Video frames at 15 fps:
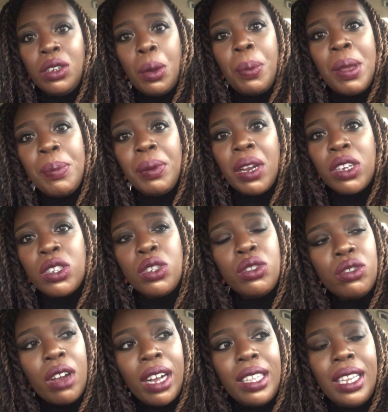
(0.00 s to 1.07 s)
people are
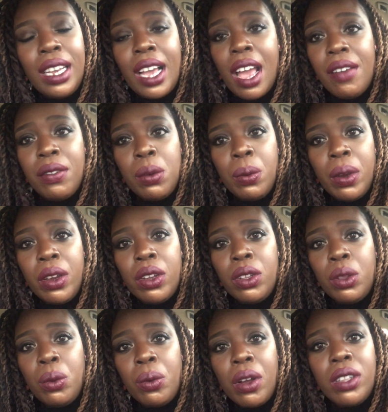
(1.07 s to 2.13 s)
struggling everywhere
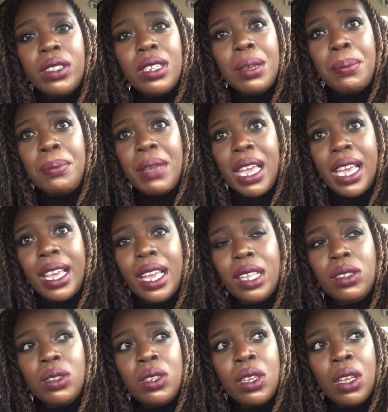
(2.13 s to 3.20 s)
in the world to make
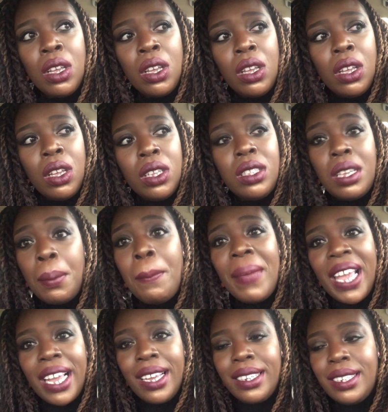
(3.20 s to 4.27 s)
it
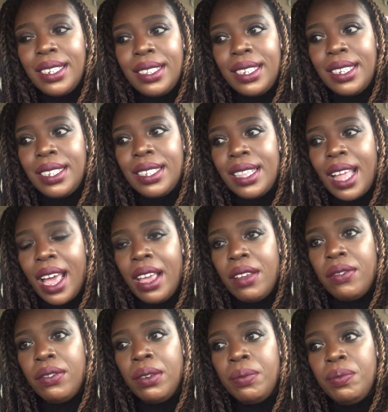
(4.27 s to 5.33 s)
in this
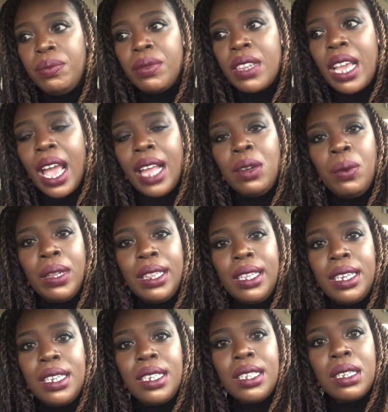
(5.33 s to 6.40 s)
life. And with
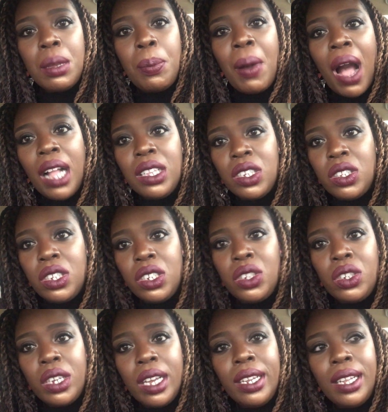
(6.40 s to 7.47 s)
these
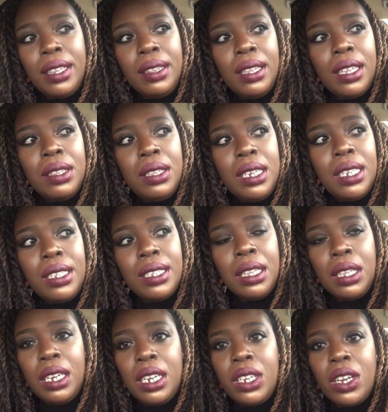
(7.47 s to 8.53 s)
politicians and these
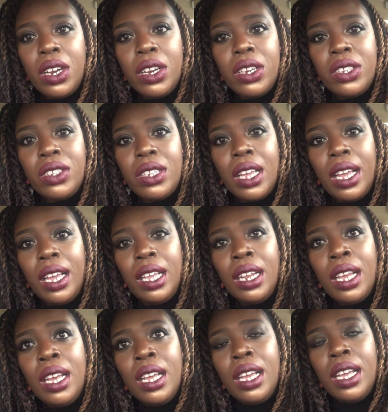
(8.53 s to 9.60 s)
leaders
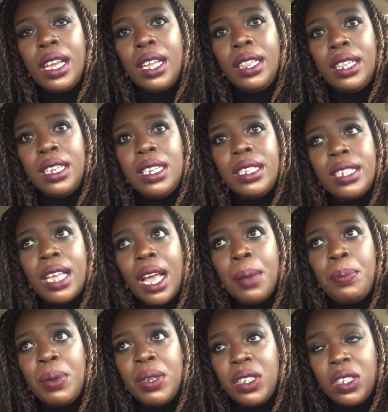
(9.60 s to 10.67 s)
in these
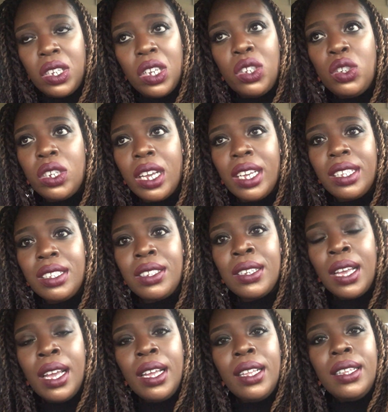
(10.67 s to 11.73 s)
positions,
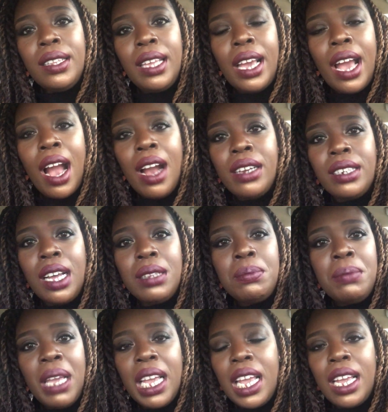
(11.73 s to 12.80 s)
they are not
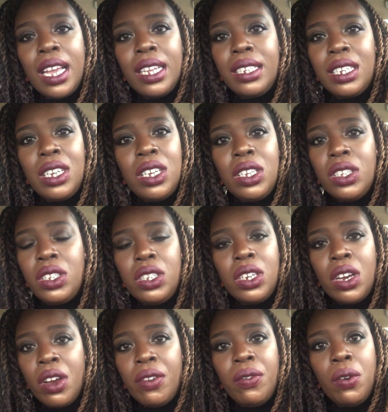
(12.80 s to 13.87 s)
making it
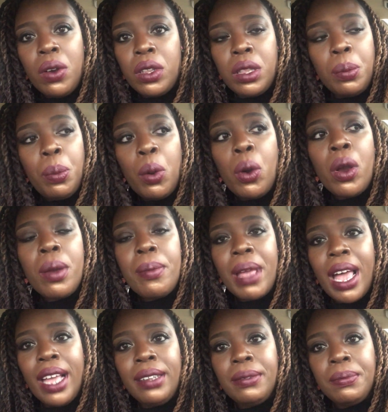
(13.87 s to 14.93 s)
easier for the poor
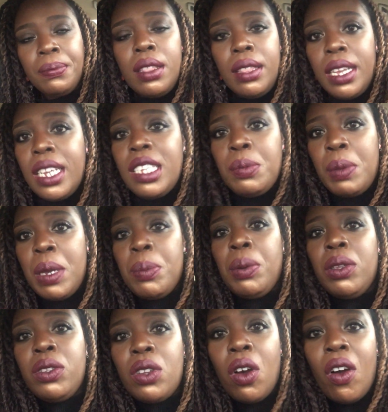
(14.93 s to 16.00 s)
man. These
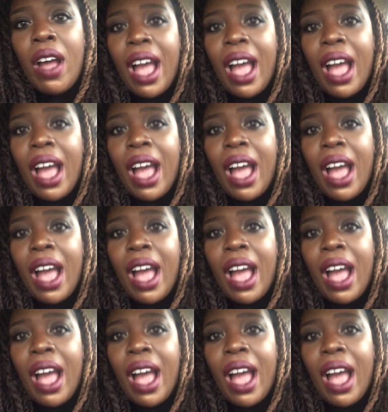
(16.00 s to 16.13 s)
people don't